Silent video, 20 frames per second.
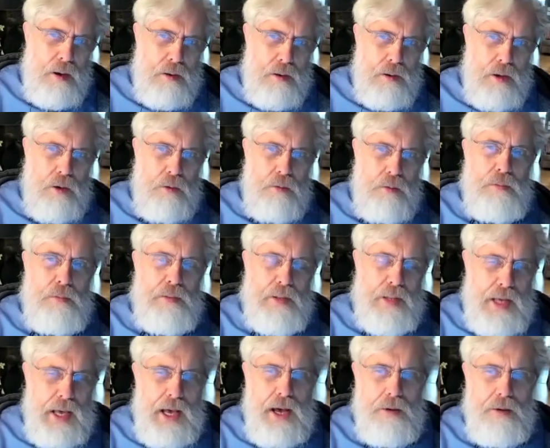you know,
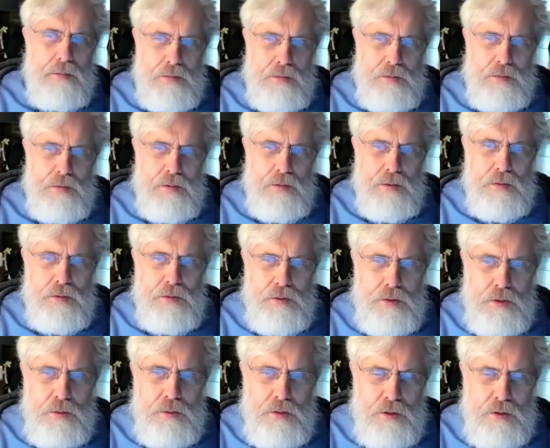roughly half of
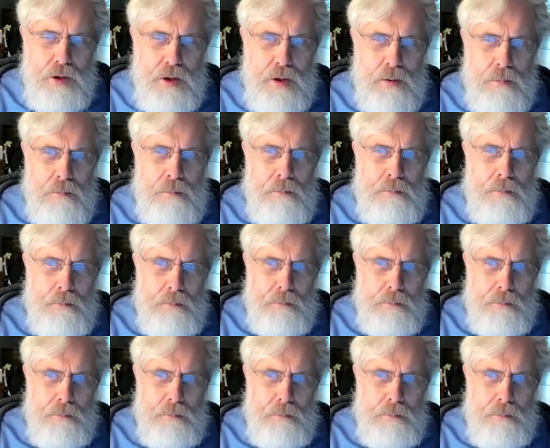students come